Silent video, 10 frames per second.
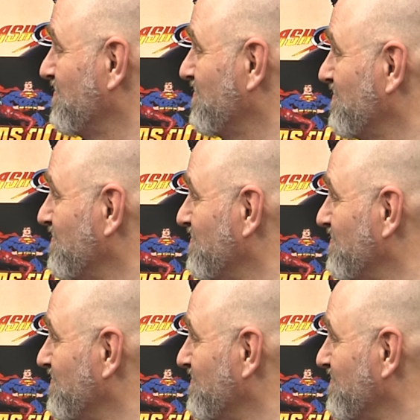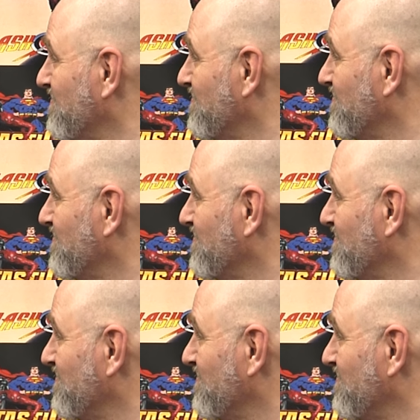
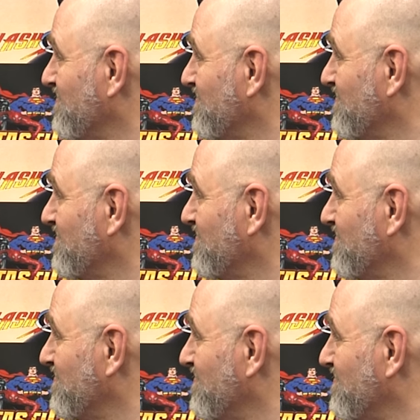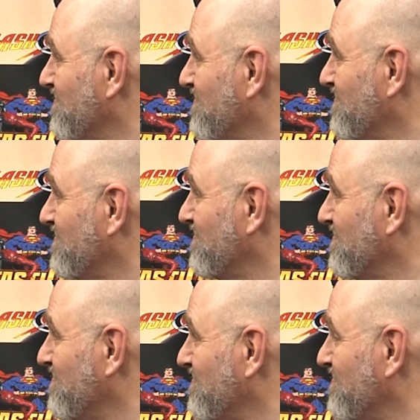
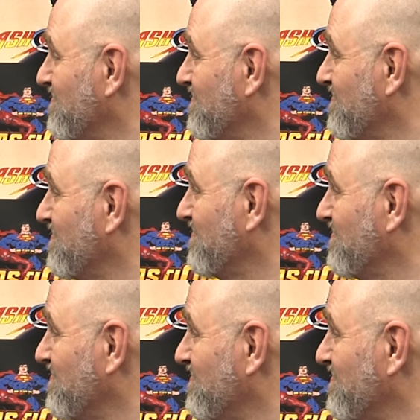(not speaking)